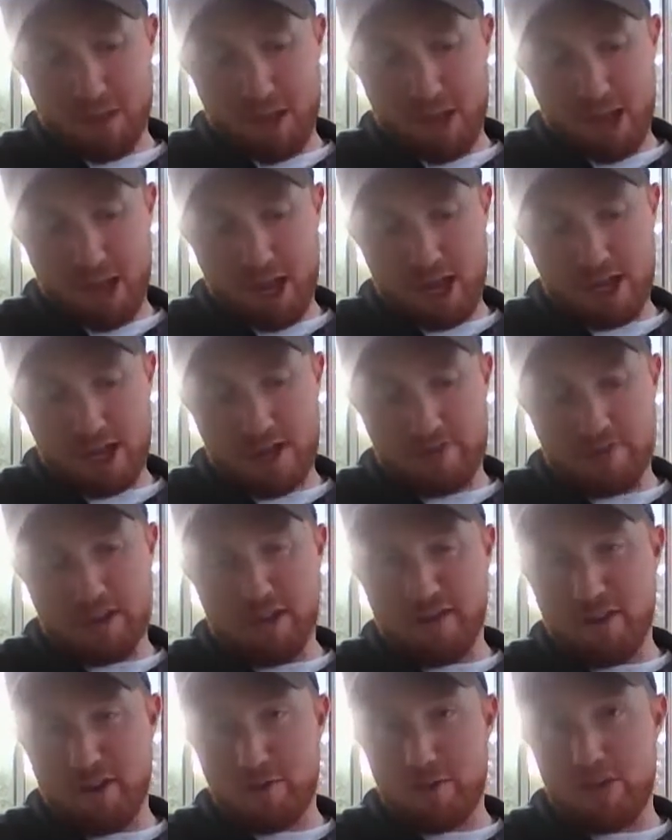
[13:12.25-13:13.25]
and have
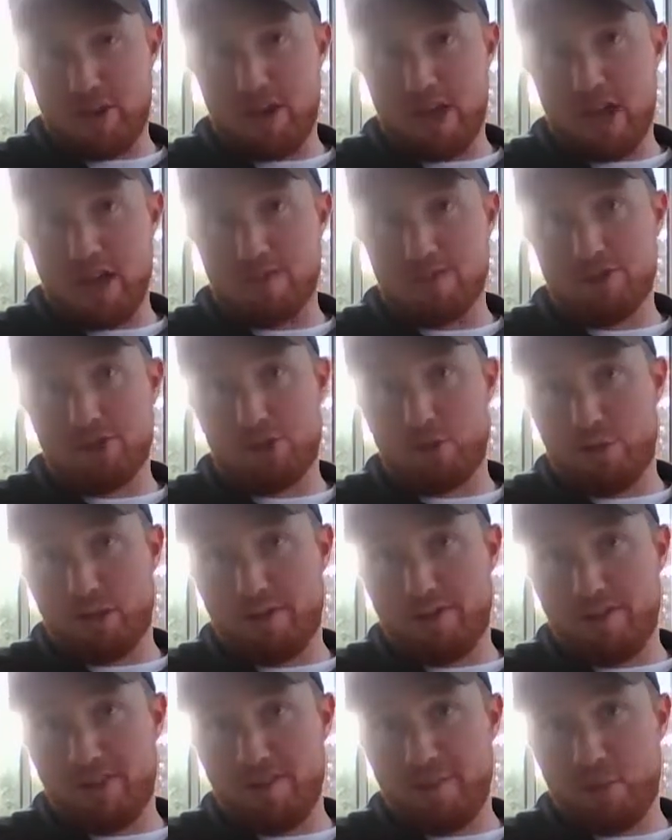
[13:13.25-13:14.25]
given up on average
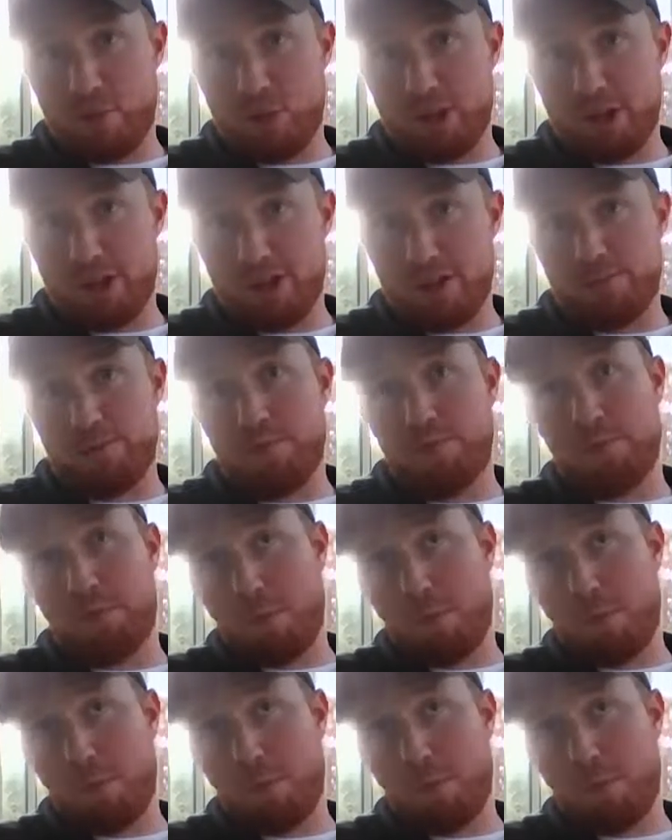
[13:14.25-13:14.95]
25 points.